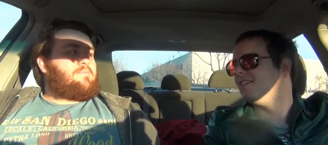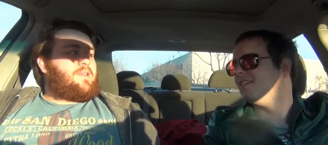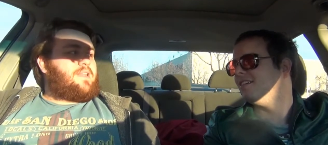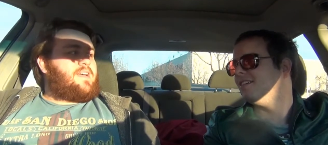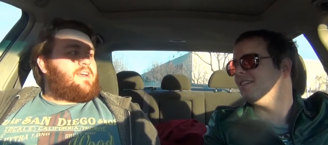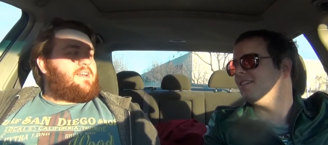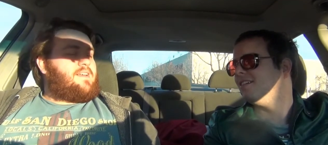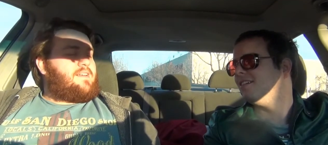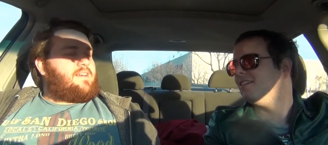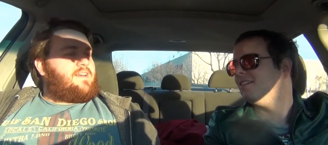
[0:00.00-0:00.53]

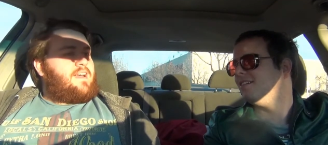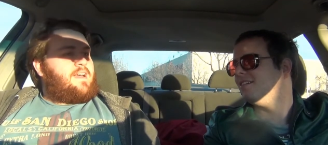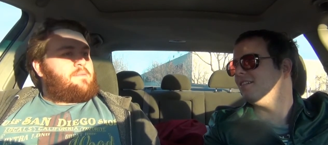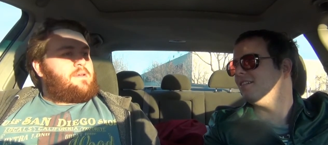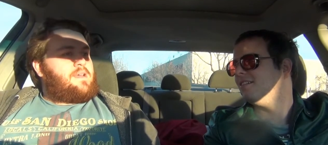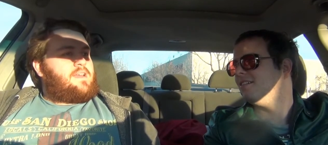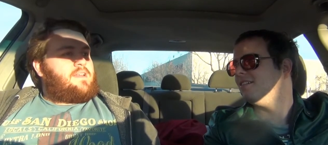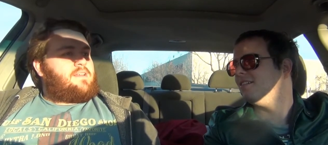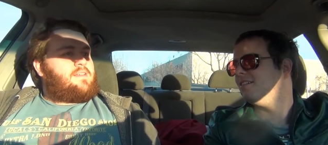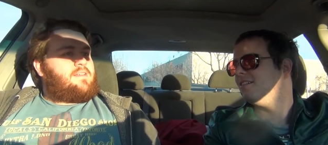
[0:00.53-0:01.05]
Speaker 1: Bland, I
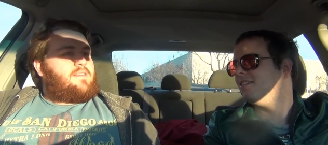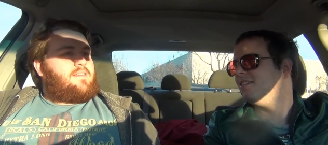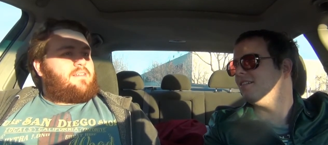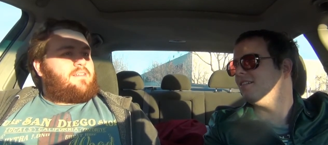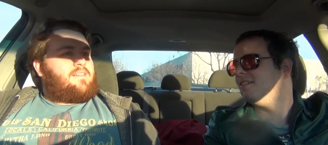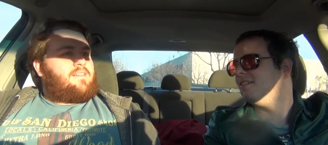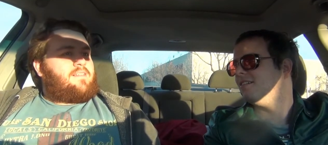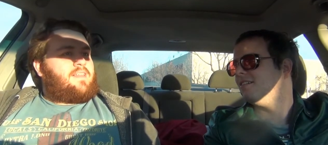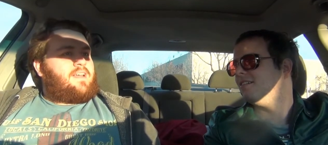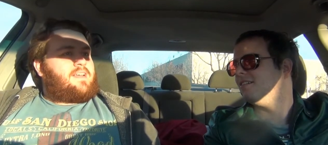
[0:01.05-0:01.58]
mean,
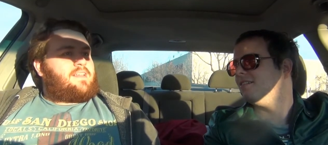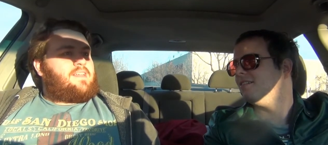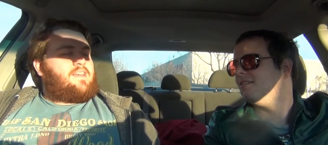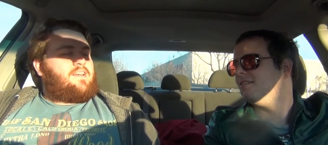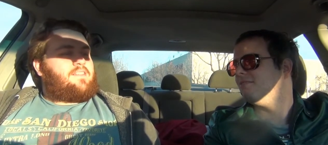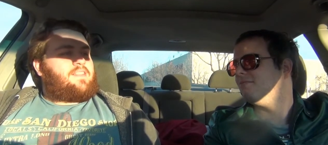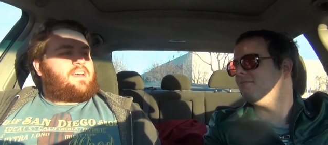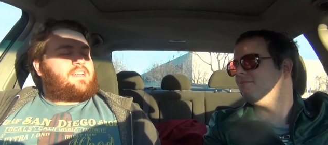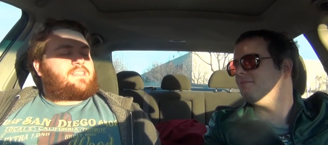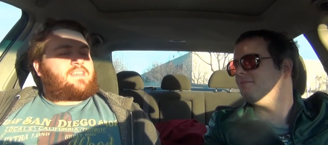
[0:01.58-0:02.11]
like, you
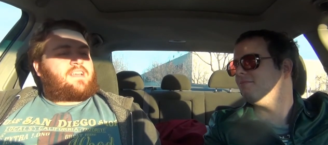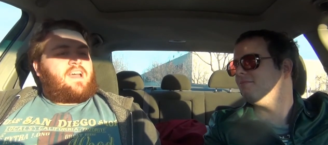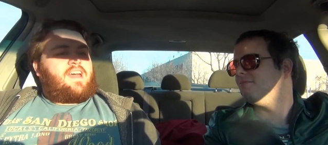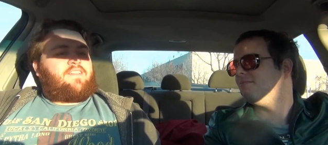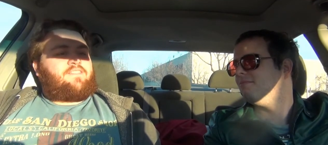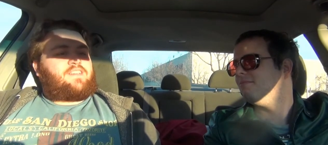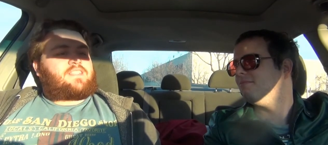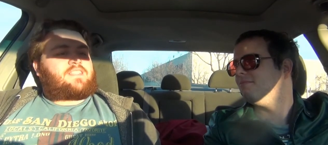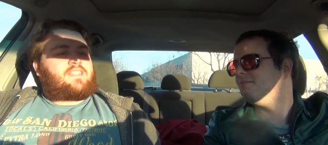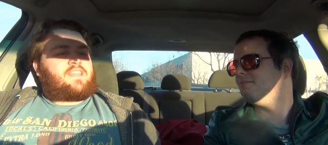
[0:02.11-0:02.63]
know, that's kind
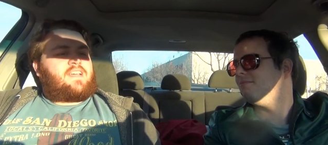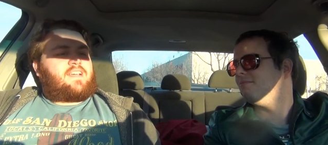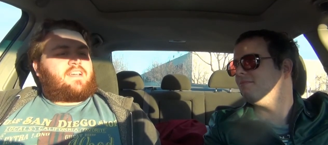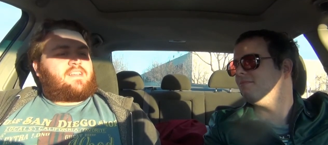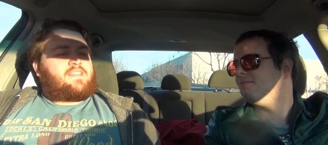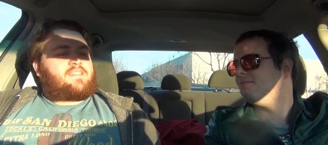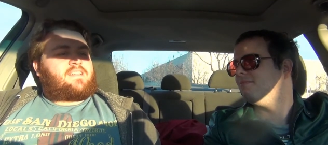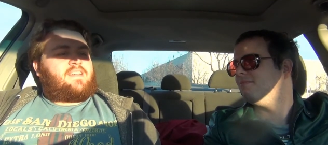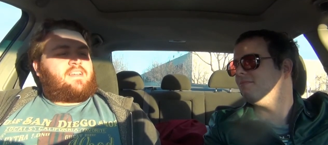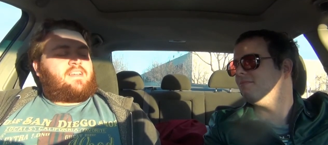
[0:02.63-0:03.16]
of his thing,
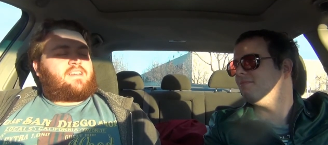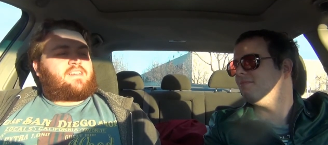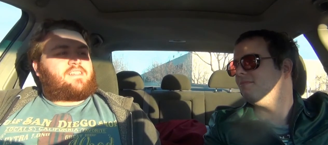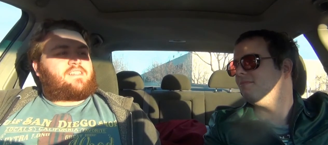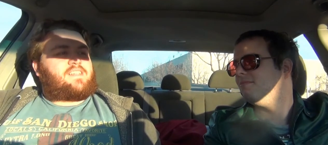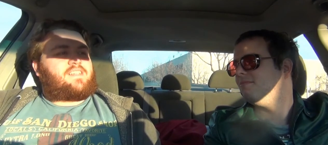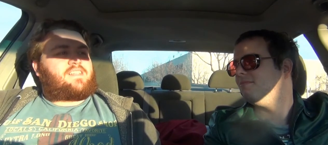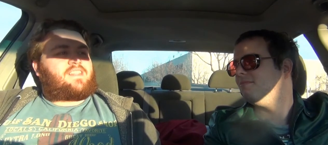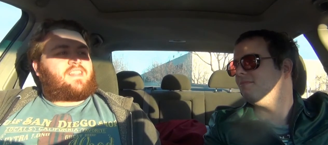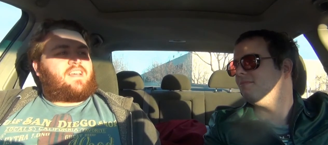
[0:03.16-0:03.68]
isn't he? Because
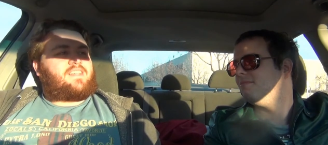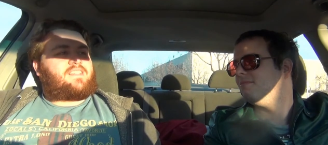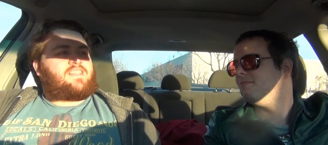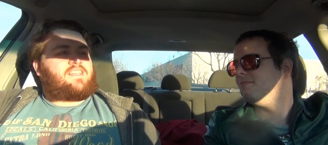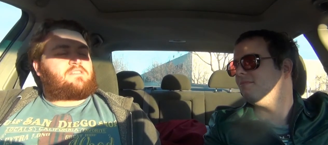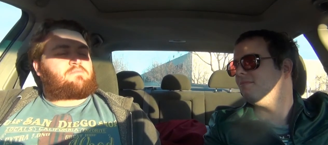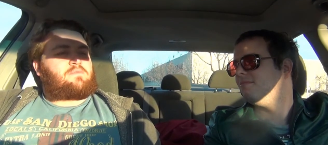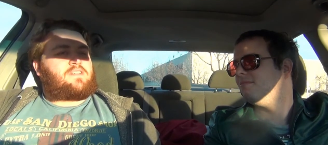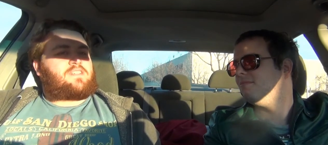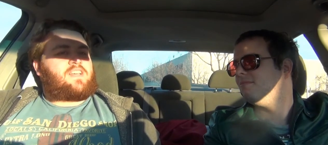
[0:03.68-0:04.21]
he thinks
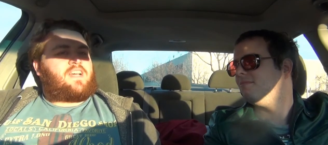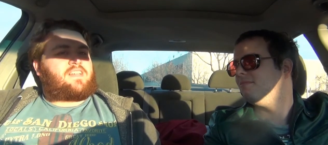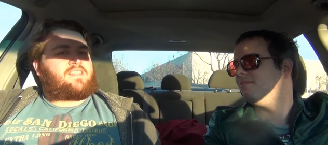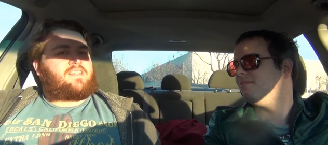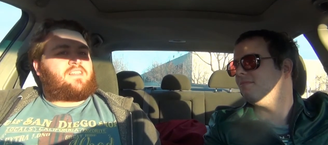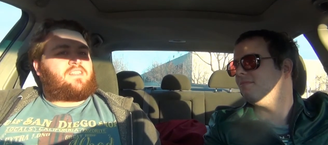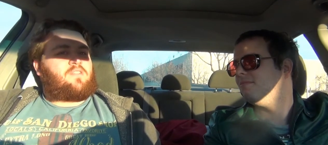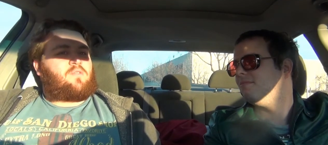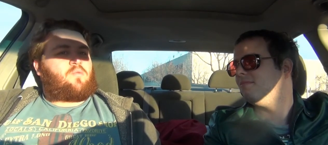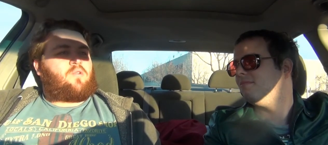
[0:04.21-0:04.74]
he's
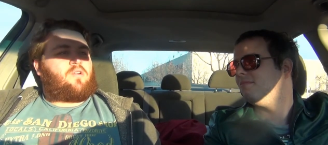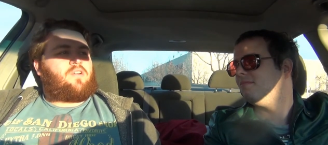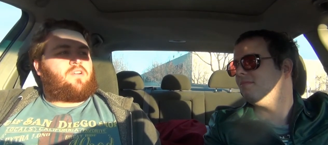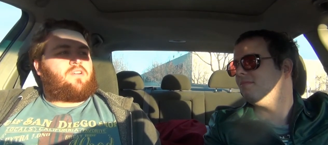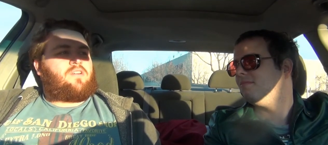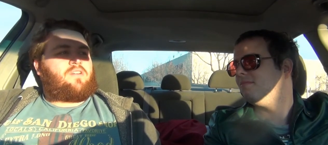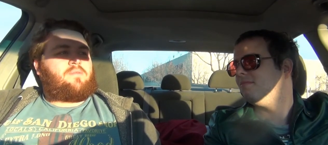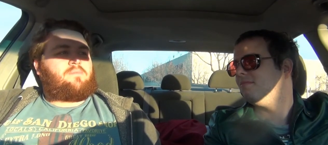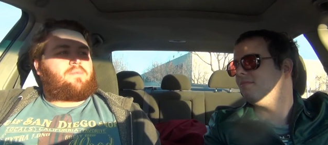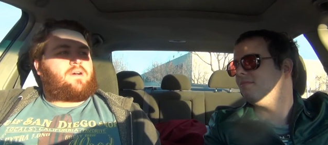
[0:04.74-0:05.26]
protecting the
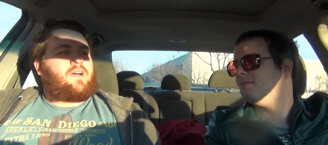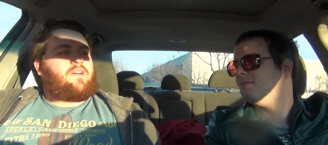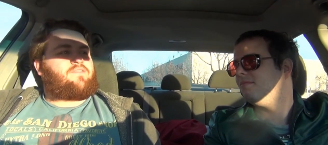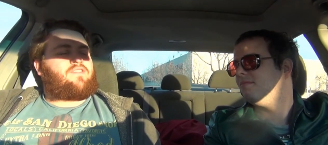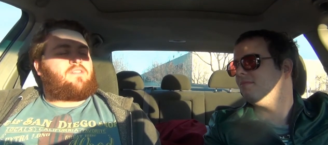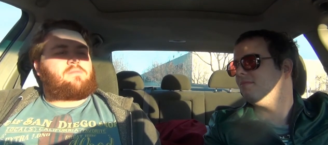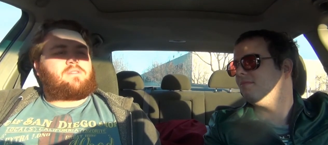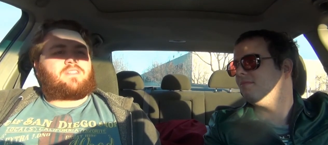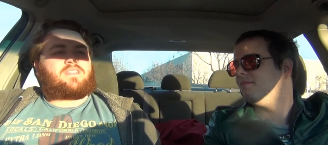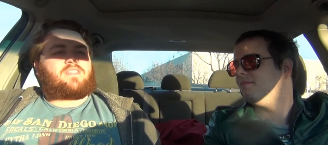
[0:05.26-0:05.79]
world by,
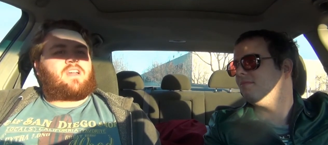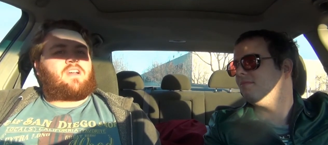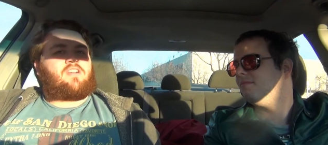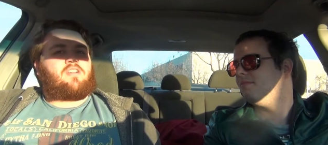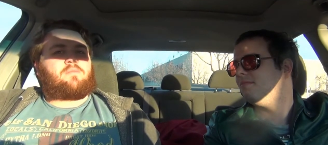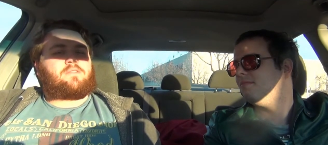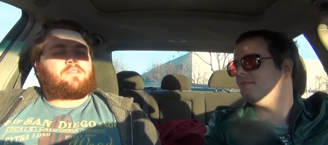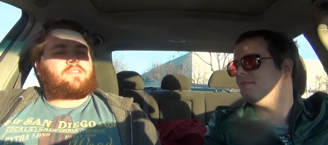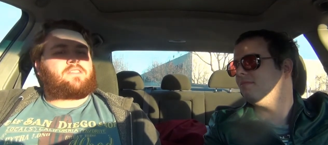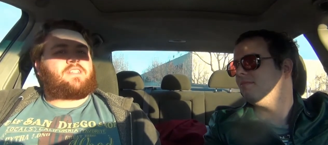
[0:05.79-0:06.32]
from his
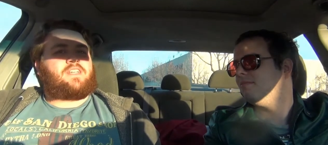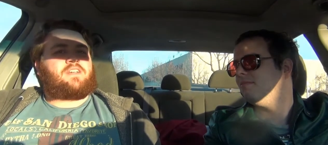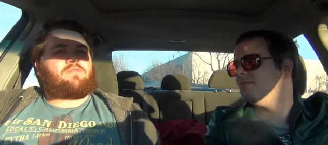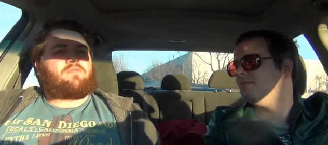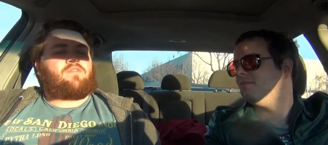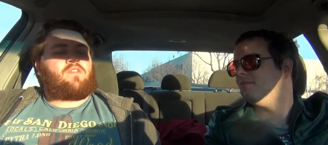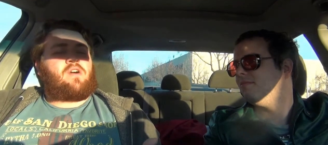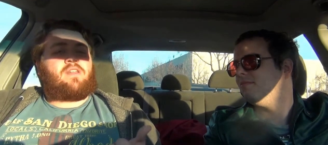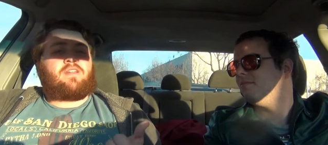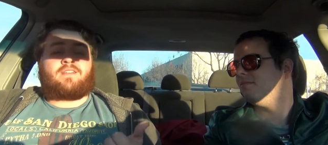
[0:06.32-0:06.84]
terrible
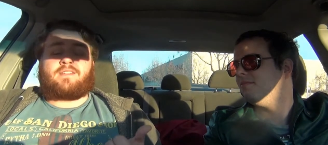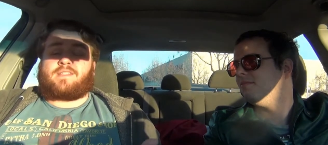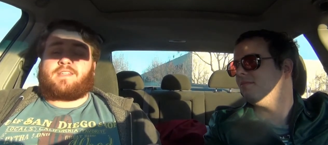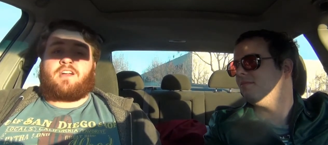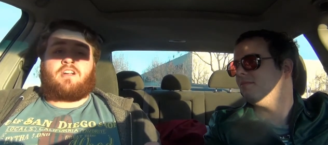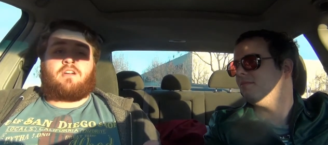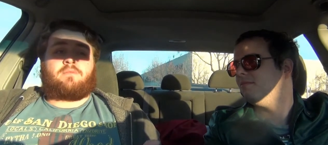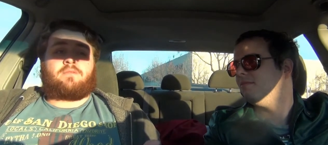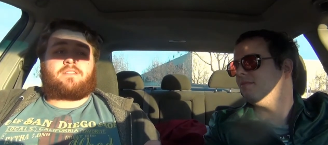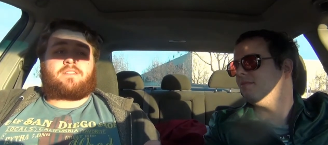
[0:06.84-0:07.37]
secret. One, his
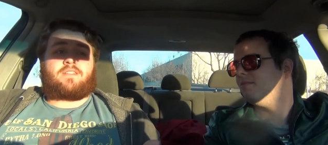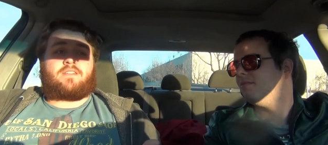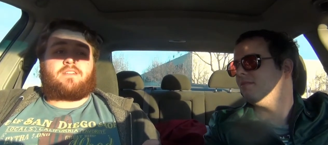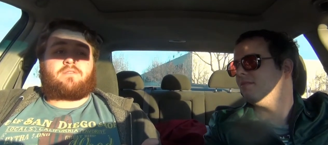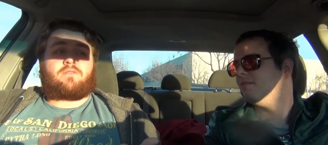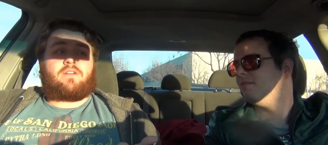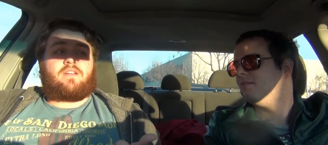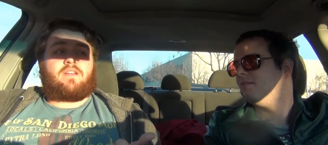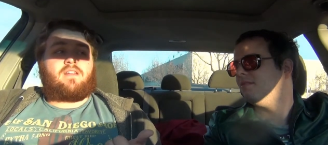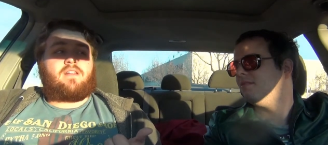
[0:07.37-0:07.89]
terrible
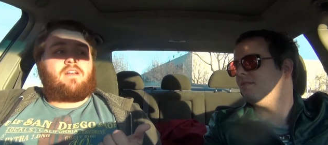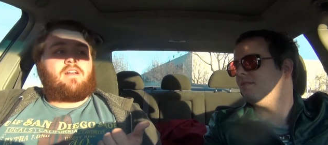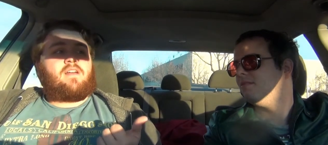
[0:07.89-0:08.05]
secret.